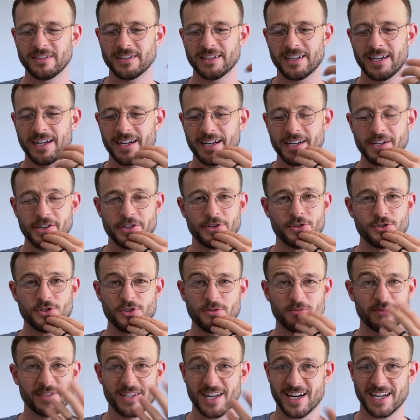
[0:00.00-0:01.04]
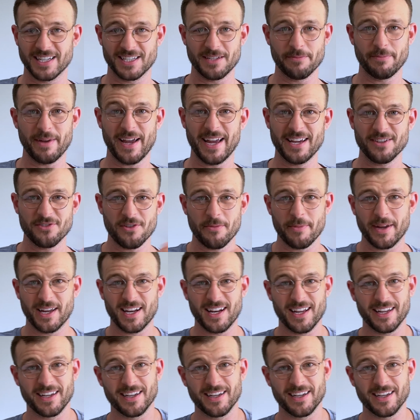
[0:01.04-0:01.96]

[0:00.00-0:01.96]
YouTube's starting to pay, so I make like